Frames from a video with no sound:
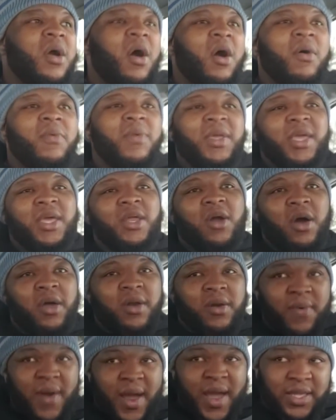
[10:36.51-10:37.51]
or we get
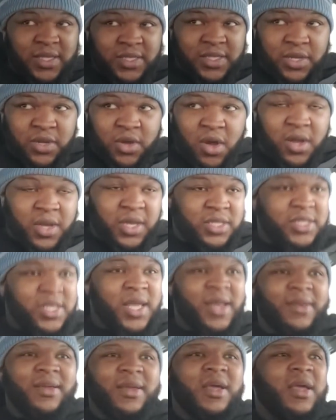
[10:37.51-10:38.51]
all the rights and all this,
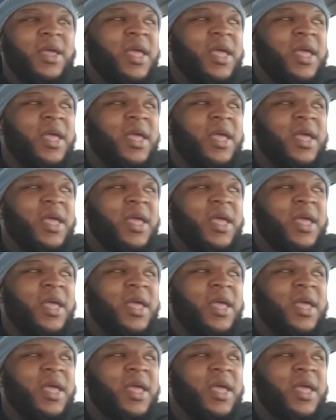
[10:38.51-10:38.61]
that.